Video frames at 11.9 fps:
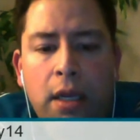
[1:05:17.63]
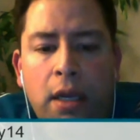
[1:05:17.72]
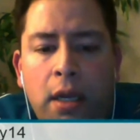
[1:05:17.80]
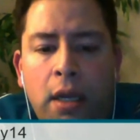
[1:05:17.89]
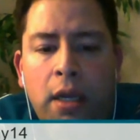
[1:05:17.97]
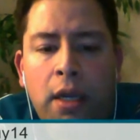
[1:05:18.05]

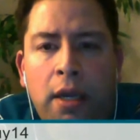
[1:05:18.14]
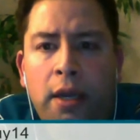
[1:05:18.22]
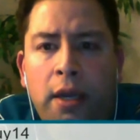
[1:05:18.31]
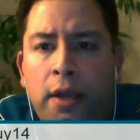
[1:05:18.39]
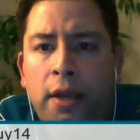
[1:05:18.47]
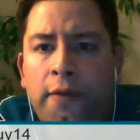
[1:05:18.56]

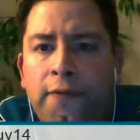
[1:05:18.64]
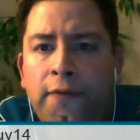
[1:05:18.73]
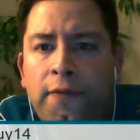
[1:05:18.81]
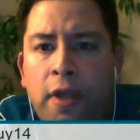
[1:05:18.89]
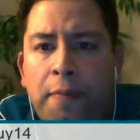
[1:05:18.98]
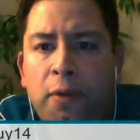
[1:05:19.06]
a
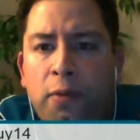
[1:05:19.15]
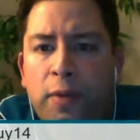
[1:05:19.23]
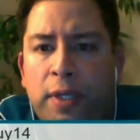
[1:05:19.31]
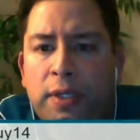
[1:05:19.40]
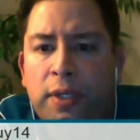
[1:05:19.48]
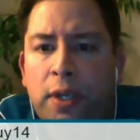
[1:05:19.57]
couple of
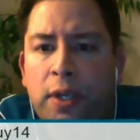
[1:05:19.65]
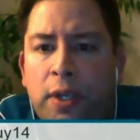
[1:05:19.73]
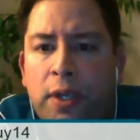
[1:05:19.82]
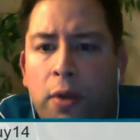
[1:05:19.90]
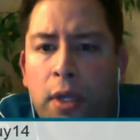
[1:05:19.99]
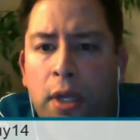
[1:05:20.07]
weeks
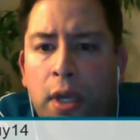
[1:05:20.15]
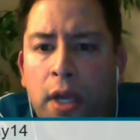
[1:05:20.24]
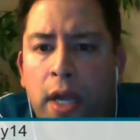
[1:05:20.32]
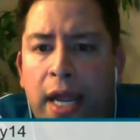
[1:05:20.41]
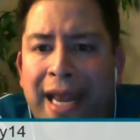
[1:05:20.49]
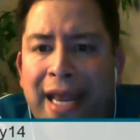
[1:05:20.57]
ago,
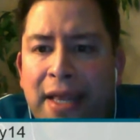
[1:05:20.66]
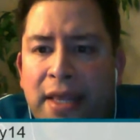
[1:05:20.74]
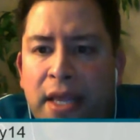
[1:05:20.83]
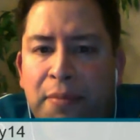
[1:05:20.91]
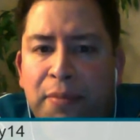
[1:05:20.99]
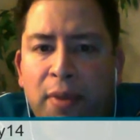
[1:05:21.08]
and
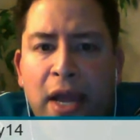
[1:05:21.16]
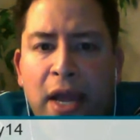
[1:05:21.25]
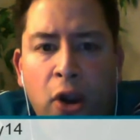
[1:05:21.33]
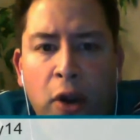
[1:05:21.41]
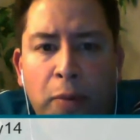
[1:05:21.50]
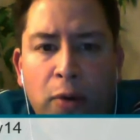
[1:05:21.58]
that Black
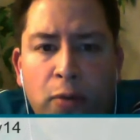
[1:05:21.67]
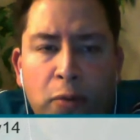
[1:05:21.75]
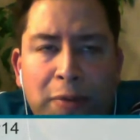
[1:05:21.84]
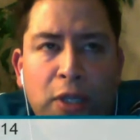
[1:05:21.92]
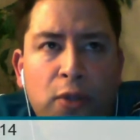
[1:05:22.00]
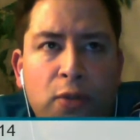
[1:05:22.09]
Armor will
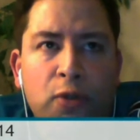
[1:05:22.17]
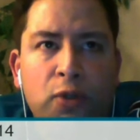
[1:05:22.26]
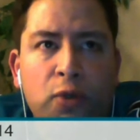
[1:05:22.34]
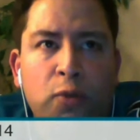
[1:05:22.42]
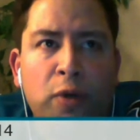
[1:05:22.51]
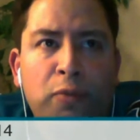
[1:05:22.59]
be
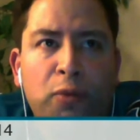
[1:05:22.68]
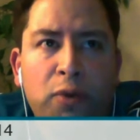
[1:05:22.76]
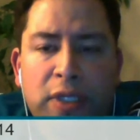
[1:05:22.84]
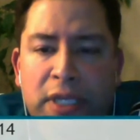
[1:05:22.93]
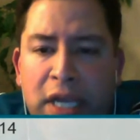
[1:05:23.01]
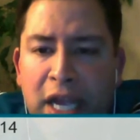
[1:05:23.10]
used one more
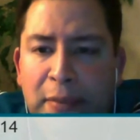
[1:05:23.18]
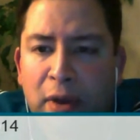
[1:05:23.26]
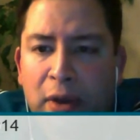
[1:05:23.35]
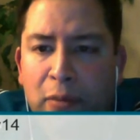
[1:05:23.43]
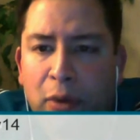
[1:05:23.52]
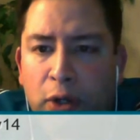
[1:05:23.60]
time
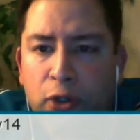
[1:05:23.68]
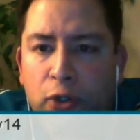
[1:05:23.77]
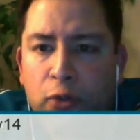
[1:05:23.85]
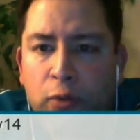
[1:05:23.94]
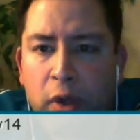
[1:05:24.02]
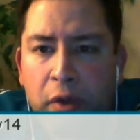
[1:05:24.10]
on
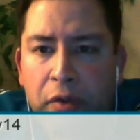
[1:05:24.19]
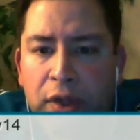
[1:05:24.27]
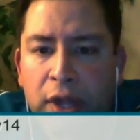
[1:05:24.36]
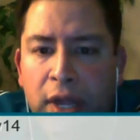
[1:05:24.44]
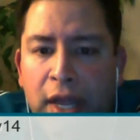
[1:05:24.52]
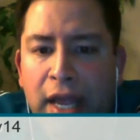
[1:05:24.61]
March 12th,
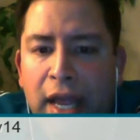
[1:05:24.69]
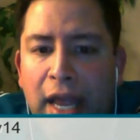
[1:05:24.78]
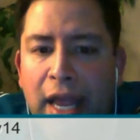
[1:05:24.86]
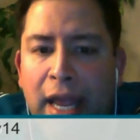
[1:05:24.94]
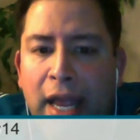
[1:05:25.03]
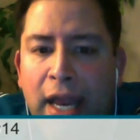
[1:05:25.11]

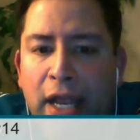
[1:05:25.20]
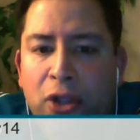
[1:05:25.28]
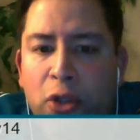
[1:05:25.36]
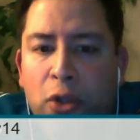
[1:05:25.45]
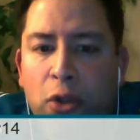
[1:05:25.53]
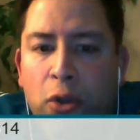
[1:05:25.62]
and it
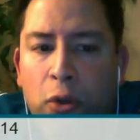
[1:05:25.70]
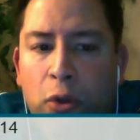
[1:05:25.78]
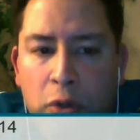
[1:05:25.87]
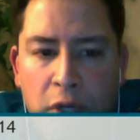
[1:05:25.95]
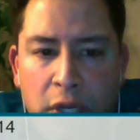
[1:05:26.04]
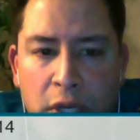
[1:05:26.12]

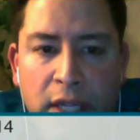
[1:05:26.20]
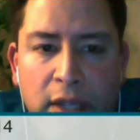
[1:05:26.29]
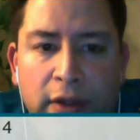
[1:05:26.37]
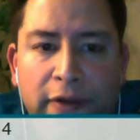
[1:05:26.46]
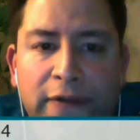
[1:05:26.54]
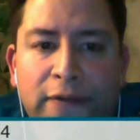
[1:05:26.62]
could
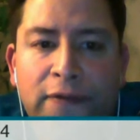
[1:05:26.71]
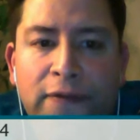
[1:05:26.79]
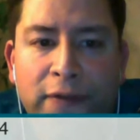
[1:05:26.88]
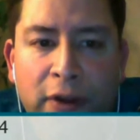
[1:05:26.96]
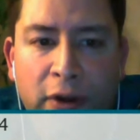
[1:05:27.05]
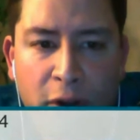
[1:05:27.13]

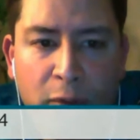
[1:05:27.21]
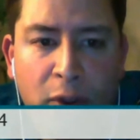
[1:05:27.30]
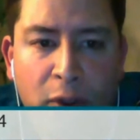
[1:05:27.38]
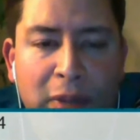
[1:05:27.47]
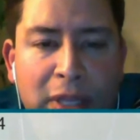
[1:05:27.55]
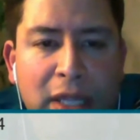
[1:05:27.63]
very well
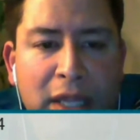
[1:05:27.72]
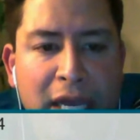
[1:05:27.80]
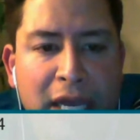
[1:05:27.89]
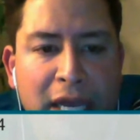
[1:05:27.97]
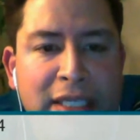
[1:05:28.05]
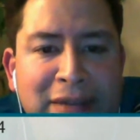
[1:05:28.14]
be the
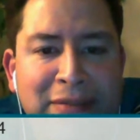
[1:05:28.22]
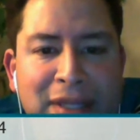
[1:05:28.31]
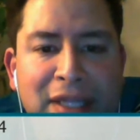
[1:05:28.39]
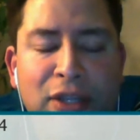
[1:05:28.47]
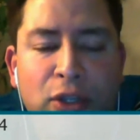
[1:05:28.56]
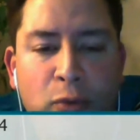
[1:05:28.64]
last time that
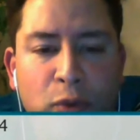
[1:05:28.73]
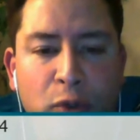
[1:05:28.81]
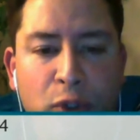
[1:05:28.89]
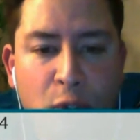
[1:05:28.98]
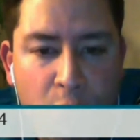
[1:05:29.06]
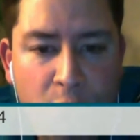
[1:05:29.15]
they will
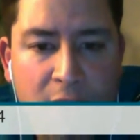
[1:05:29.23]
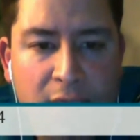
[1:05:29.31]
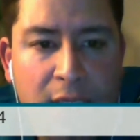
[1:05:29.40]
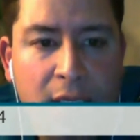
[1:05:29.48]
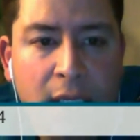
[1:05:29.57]
use it.